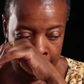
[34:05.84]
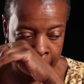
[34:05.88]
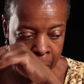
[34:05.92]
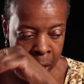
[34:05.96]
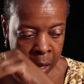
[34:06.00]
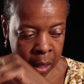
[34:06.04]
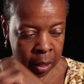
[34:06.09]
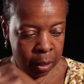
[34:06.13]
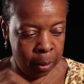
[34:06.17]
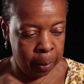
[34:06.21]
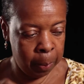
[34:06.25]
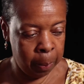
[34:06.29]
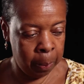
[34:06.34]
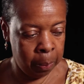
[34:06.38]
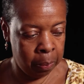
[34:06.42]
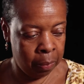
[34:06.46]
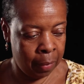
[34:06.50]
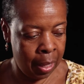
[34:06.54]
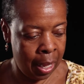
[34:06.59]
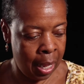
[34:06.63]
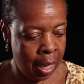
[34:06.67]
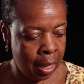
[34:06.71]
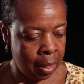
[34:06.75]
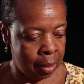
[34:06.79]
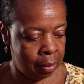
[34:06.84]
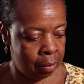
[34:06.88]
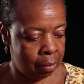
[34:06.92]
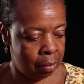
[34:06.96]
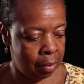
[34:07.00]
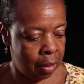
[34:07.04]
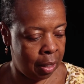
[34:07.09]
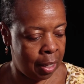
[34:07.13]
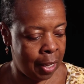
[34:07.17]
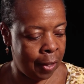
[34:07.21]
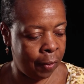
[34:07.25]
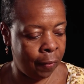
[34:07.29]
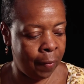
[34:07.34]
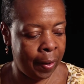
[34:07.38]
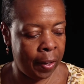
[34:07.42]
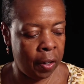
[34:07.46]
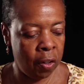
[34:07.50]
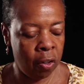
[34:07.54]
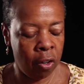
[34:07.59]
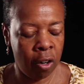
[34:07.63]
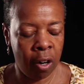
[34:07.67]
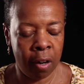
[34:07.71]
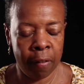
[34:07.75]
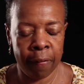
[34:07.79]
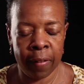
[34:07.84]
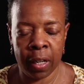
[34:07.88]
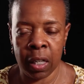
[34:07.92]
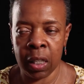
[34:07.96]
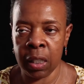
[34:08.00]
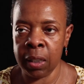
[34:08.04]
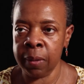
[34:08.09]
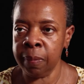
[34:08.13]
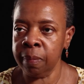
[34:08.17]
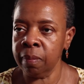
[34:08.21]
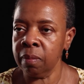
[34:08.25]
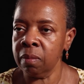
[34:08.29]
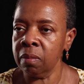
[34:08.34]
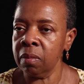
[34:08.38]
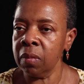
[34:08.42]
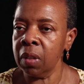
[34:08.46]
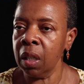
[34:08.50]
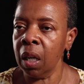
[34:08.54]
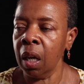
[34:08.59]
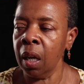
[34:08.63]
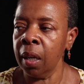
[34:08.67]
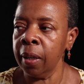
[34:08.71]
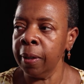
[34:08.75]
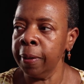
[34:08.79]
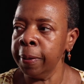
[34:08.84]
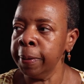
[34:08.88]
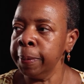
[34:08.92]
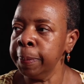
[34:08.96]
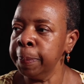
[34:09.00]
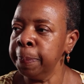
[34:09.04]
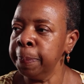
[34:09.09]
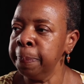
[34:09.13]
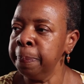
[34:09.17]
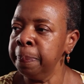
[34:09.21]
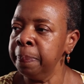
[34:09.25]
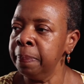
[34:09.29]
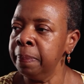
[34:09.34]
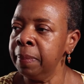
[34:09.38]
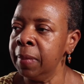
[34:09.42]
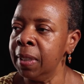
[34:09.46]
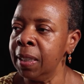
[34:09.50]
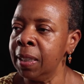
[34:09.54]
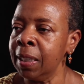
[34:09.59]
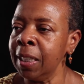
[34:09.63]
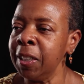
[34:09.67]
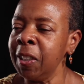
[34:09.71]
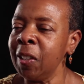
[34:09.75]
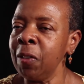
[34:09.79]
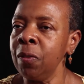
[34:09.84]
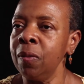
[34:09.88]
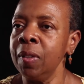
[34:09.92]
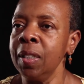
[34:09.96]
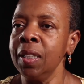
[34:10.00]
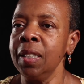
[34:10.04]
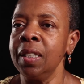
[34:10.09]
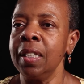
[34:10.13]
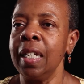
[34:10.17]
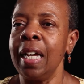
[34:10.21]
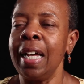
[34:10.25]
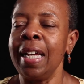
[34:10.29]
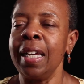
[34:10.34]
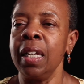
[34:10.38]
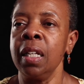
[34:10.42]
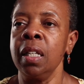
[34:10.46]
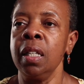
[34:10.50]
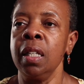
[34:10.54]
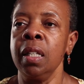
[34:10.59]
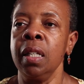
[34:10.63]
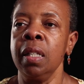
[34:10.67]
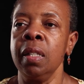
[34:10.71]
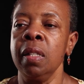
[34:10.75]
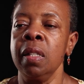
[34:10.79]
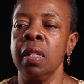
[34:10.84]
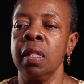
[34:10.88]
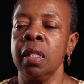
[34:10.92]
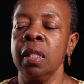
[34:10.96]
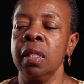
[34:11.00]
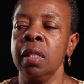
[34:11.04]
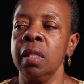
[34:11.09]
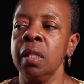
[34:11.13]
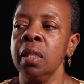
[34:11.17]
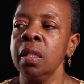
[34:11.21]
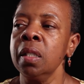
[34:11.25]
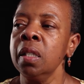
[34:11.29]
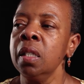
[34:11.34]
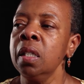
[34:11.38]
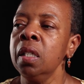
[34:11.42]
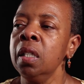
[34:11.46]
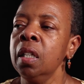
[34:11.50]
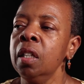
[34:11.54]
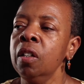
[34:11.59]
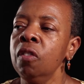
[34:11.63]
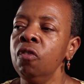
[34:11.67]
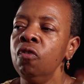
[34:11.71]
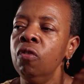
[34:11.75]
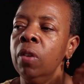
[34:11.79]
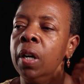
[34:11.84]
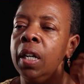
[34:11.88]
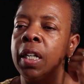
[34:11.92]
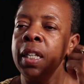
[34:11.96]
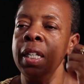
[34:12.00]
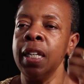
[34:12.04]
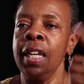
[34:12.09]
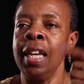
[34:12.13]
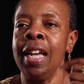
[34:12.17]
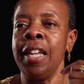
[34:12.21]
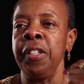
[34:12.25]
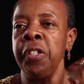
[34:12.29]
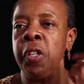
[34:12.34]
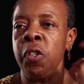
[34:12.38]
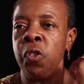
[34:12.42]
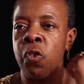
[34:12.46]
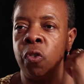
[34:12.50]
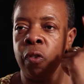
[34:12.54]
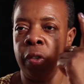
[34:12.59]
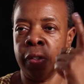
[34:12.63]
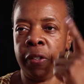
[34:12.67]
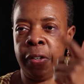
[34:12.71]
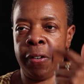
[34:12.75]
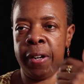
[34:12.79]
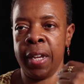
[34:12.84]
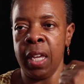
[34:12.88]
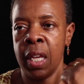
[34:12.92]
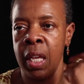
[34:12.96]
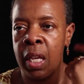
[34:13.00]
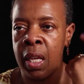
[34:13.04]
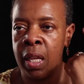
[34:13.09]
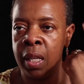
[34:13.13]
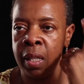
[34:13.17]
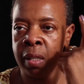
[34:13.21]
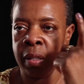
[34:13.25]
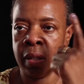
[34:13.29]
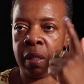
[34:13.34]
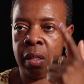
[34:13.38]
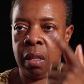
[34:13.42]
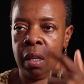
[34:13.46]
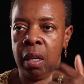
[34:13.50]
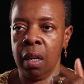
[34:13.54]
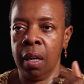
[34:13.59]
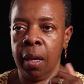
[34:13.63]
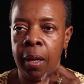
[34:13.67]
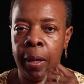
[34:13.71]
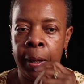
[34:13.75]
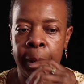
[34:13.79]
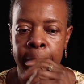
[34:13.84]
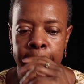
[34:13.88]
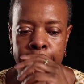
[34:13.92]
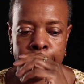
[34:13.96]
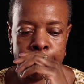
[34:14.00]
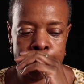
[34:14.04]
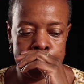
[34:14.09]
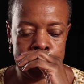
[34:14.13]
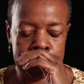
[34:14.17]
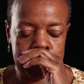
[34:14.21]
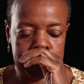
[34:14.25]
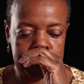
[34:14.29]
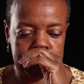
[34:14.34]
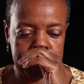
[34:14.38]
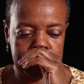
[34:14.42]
That elevated heart rate, the sense of anxiety, the running cases through your head, um,